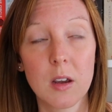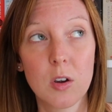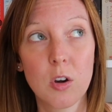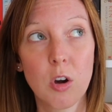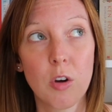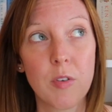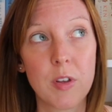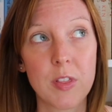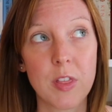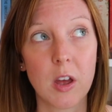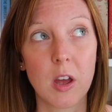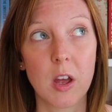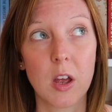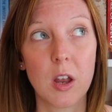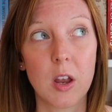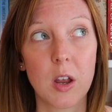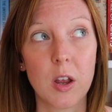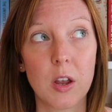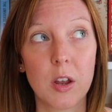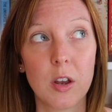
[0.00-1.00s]
cover
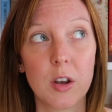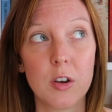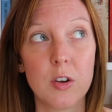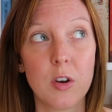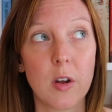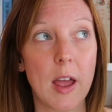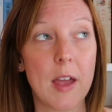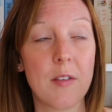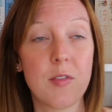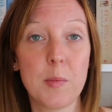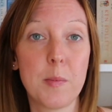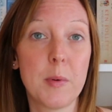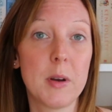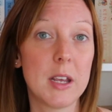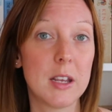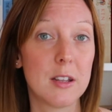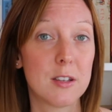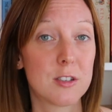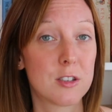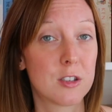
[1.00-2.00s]
the not
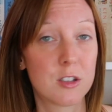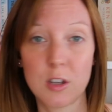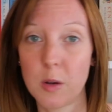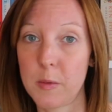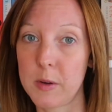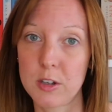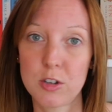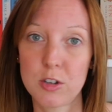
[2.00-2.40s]
everybody is so